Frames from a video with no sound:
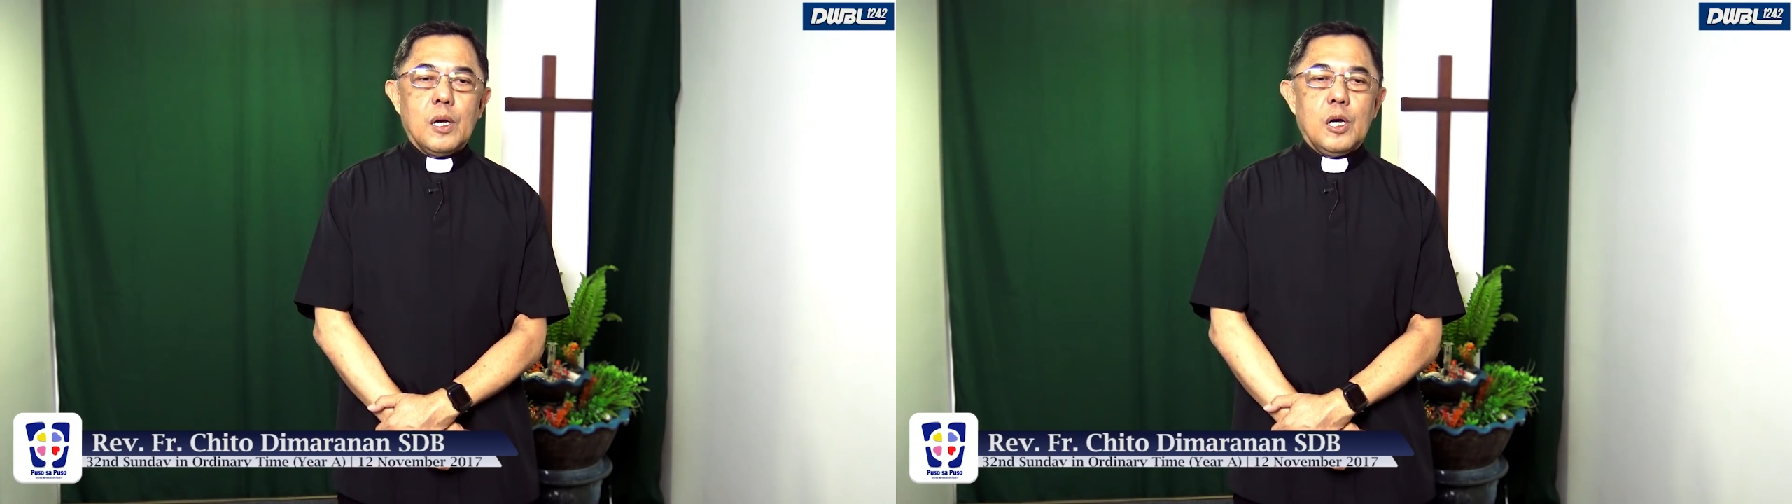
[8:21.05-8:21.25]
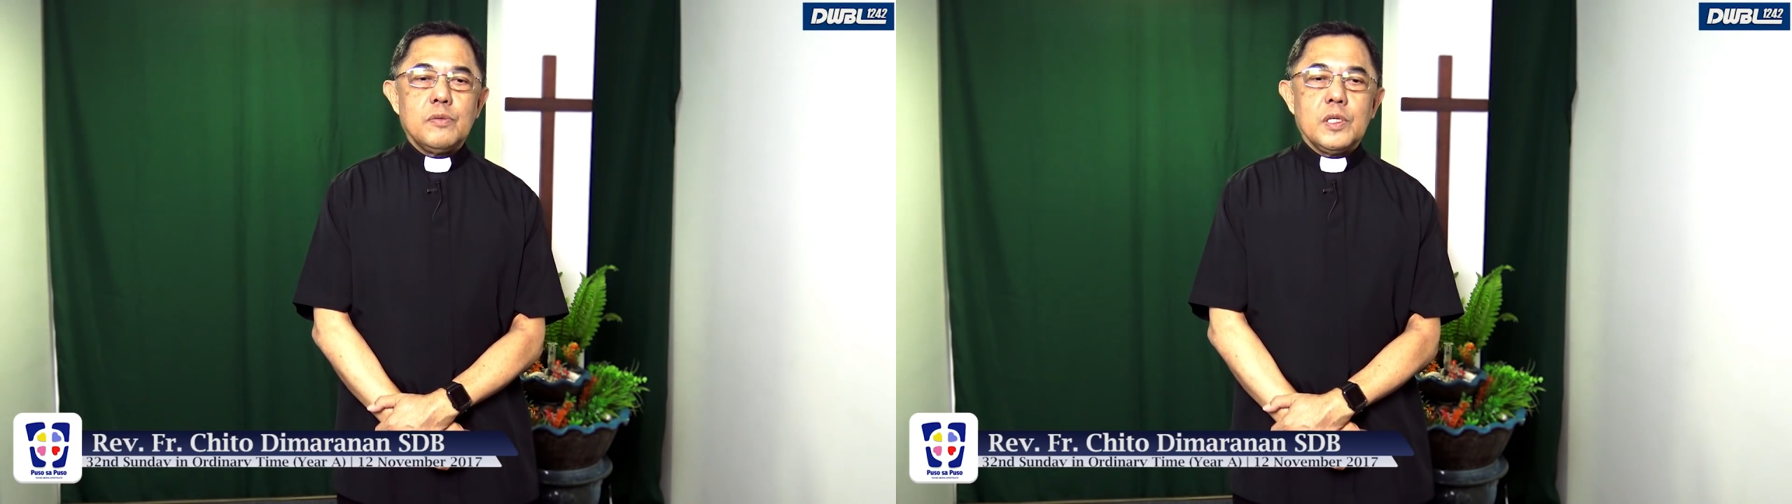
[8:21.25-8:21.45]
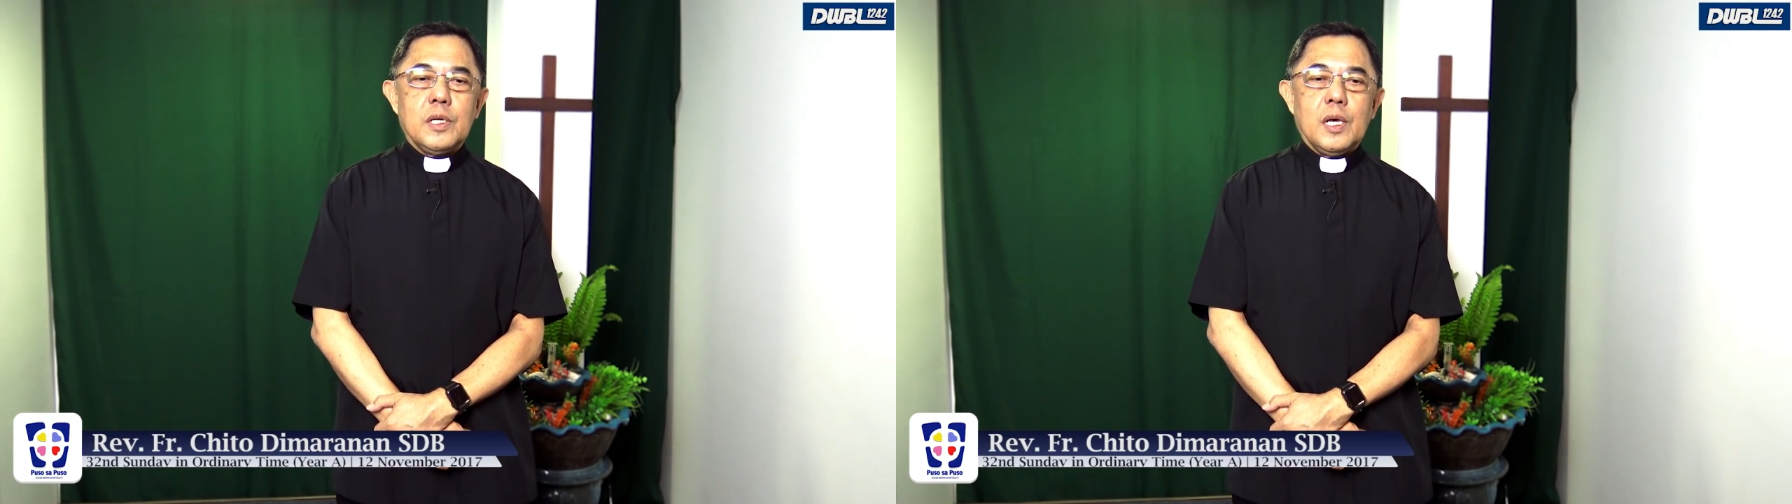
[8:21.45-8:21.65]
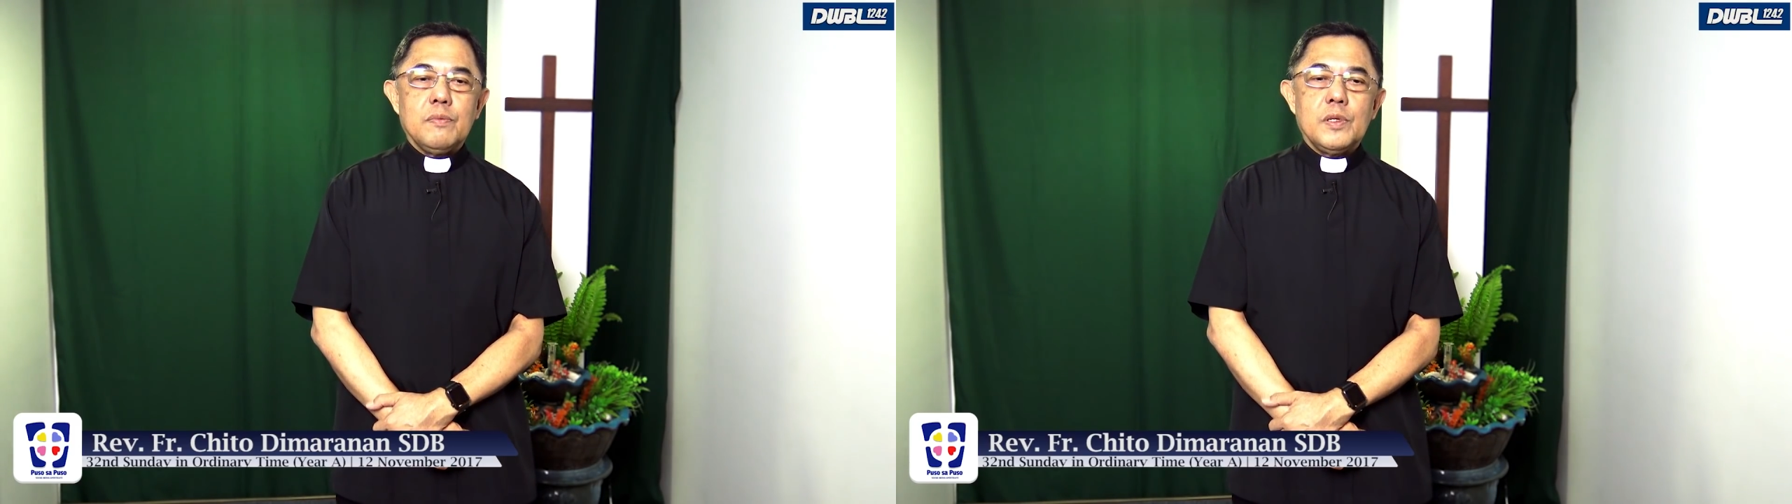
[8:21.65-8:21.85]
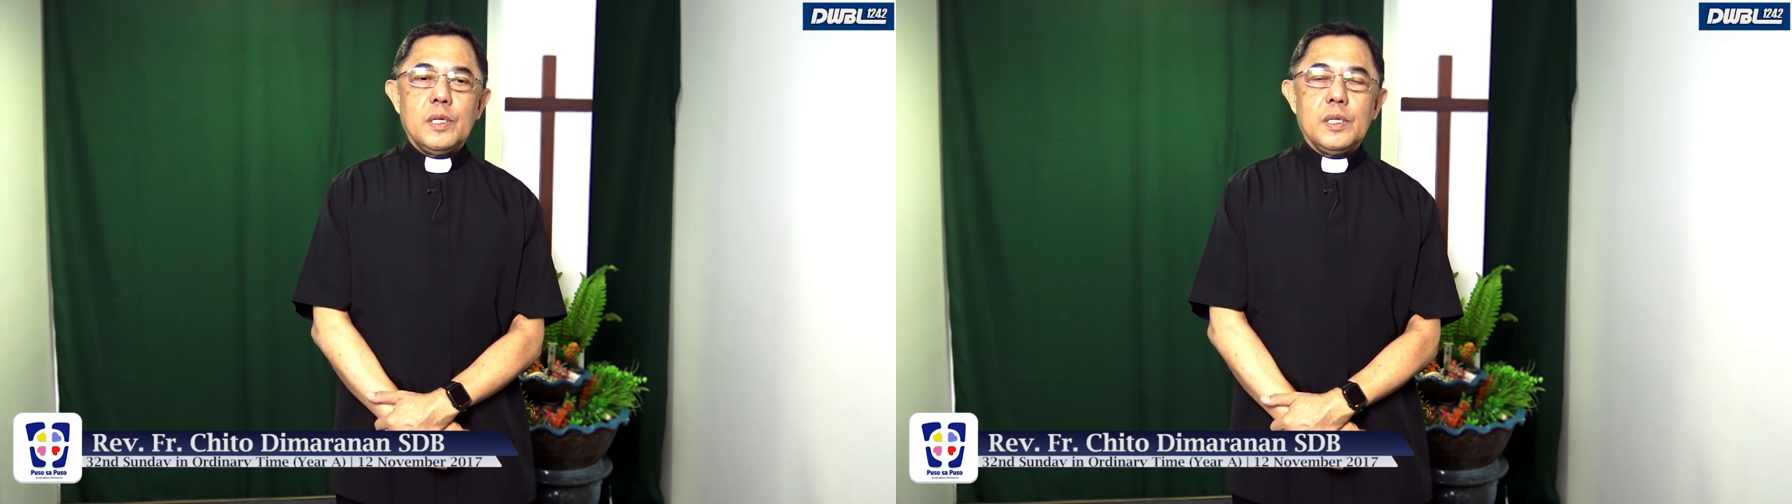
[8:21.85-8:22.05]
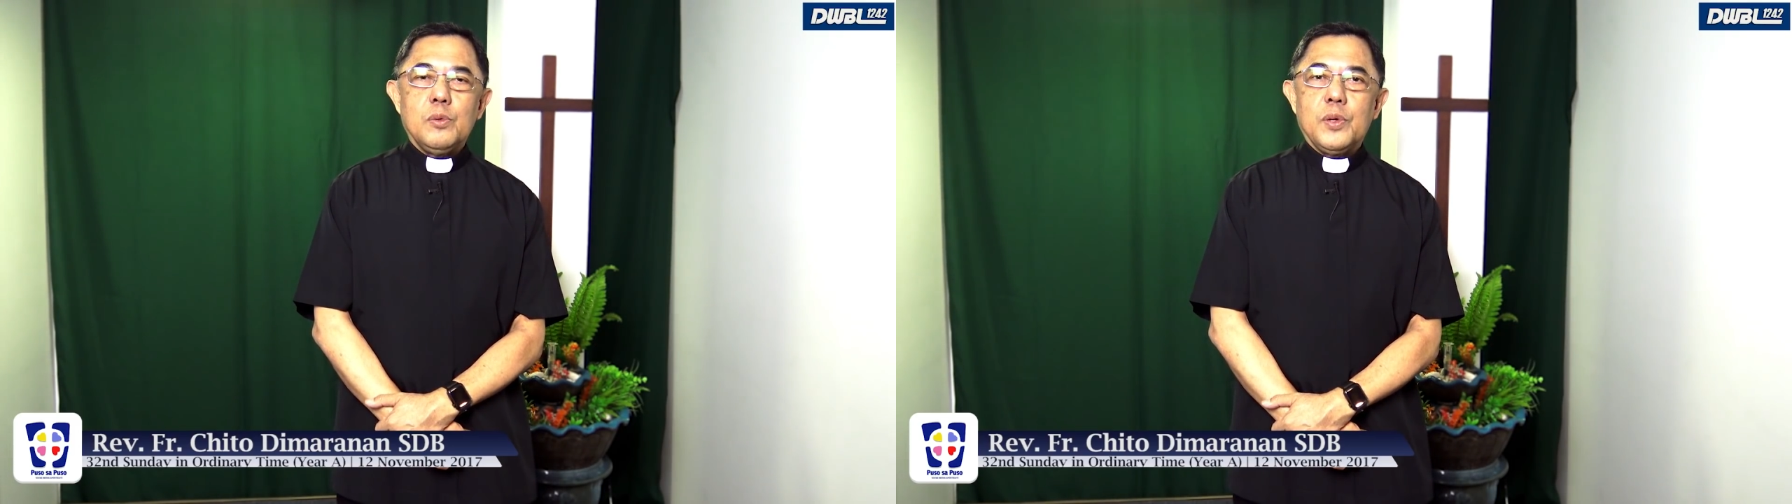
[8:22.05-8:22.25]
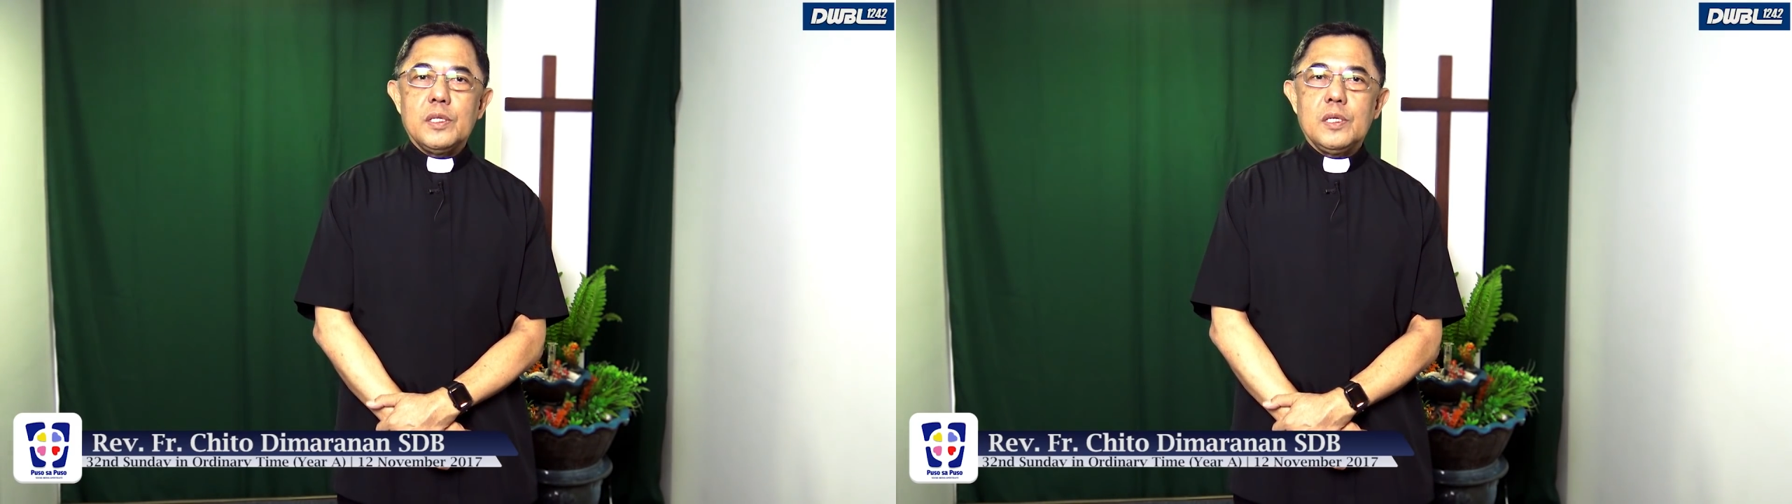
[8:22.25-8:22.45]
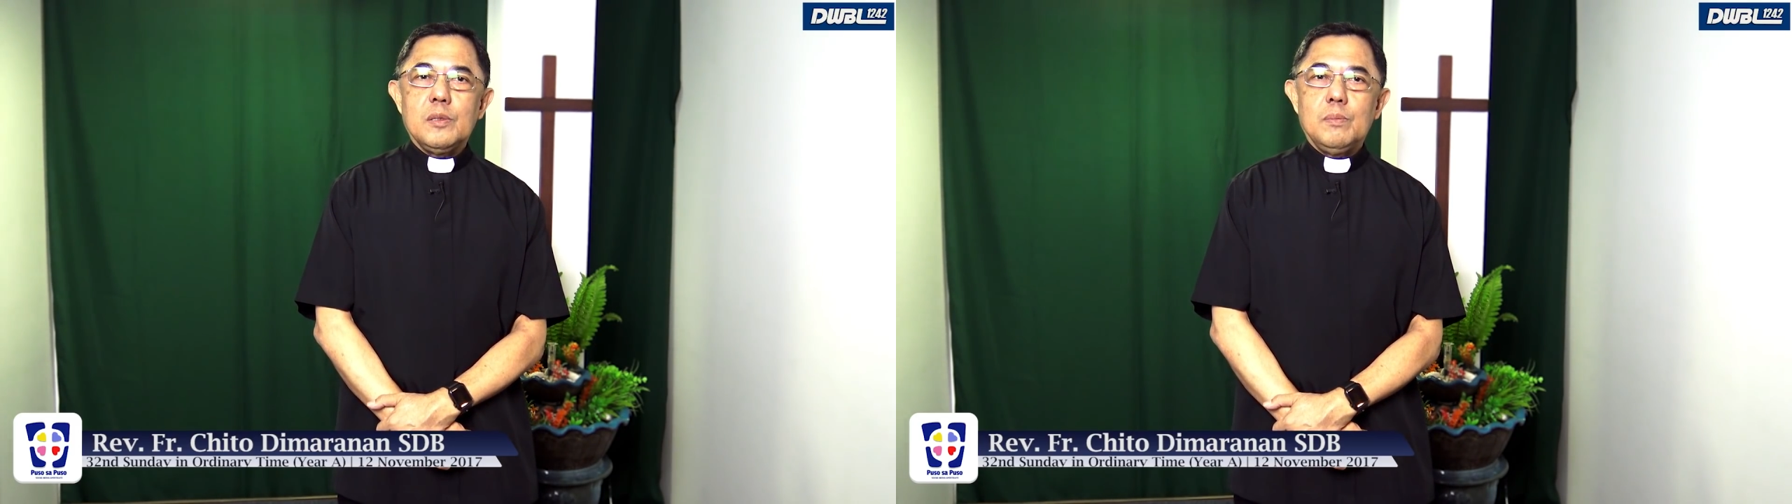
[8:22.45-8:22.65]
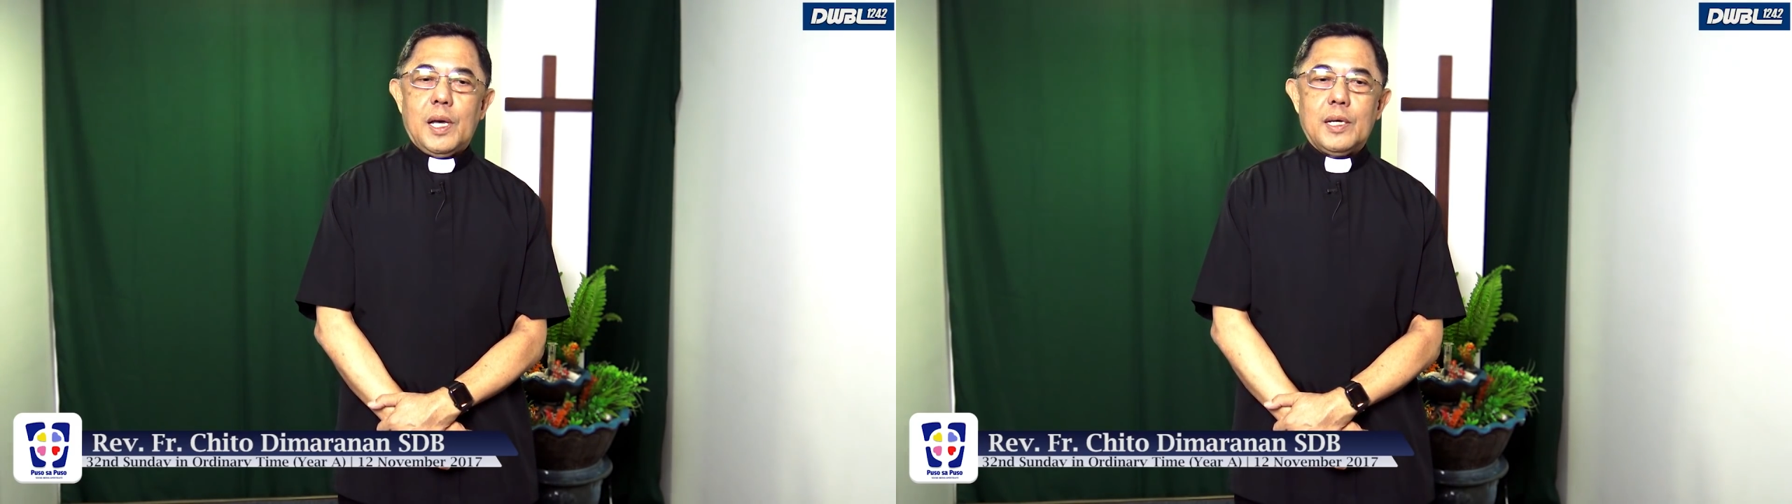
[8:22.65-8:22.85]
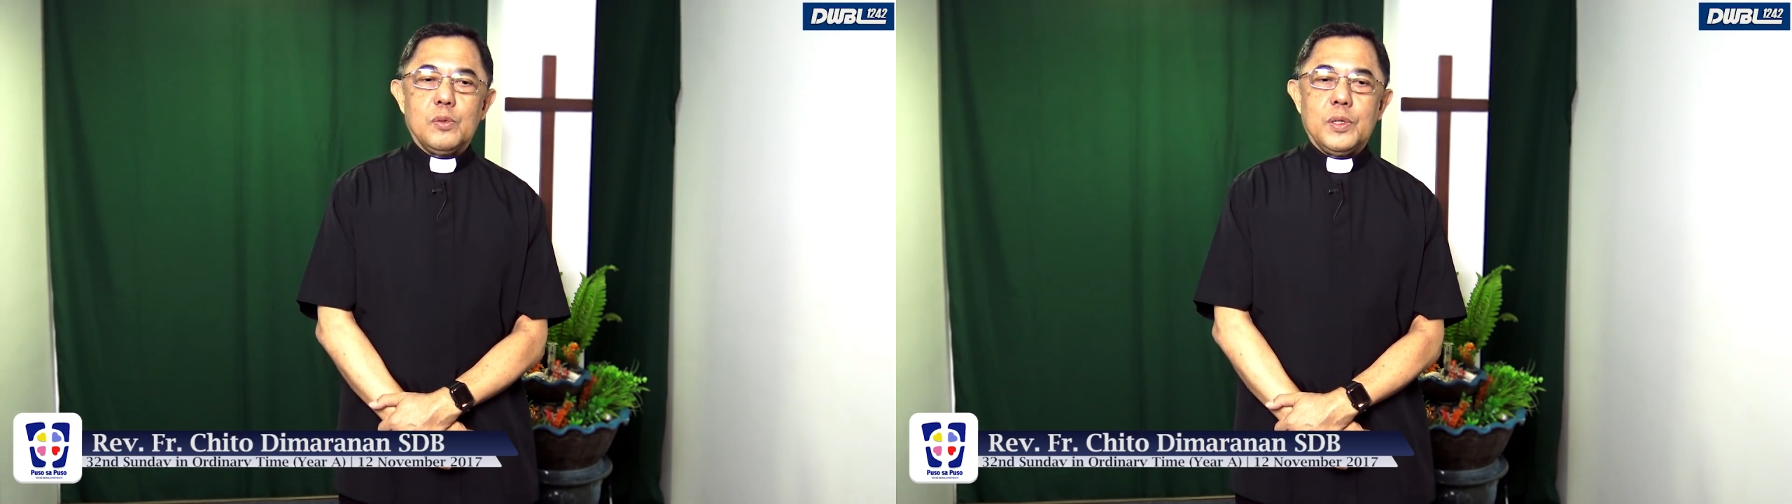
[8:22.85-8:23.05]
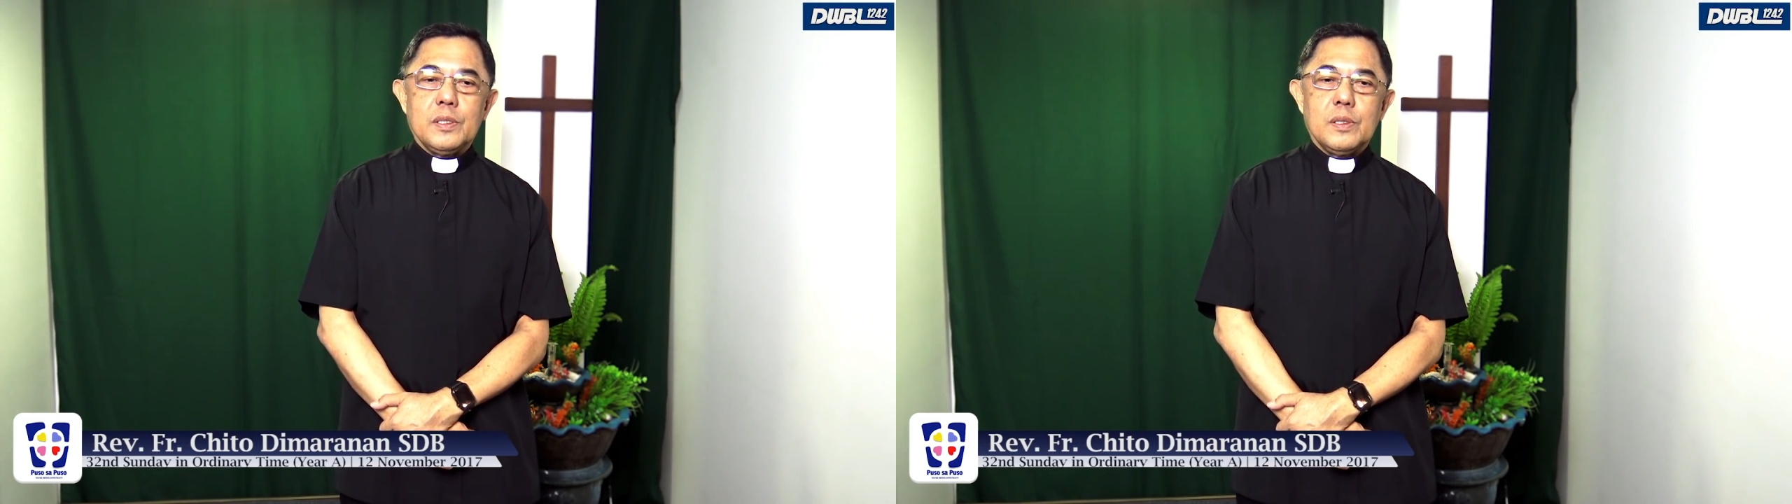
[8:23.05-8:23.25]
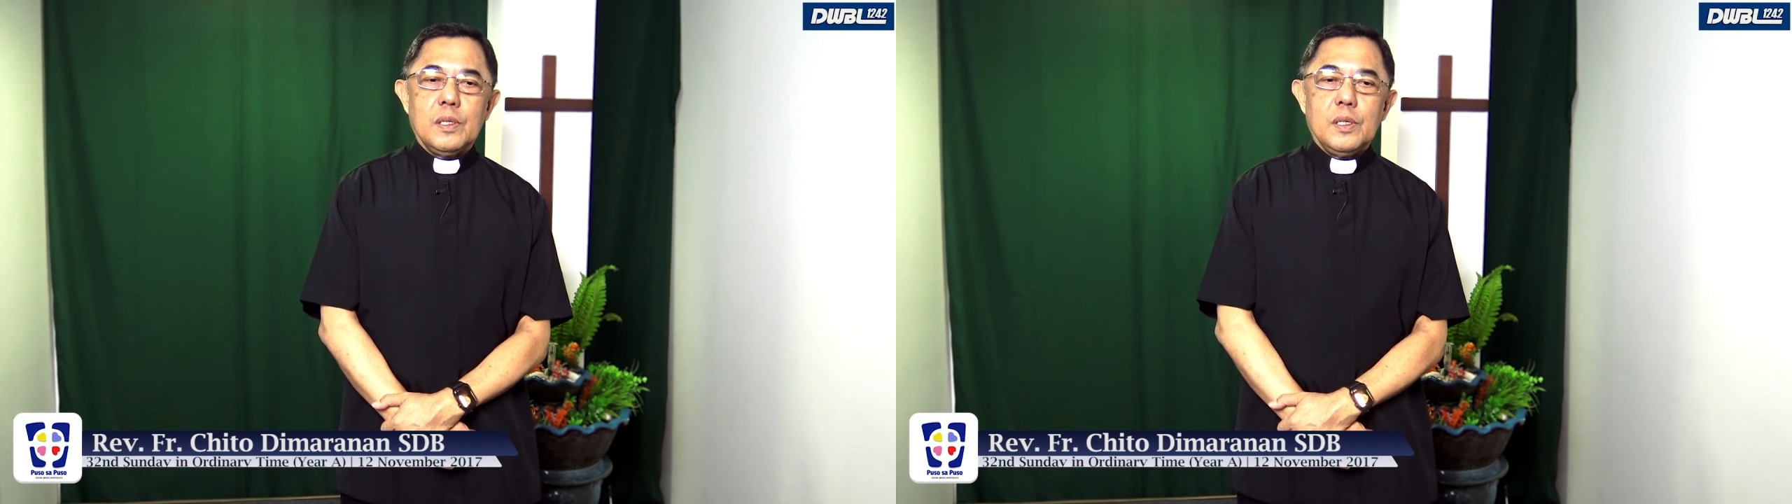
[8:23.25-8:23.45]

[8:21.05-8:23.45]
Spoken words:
of the heavenly wedding banquet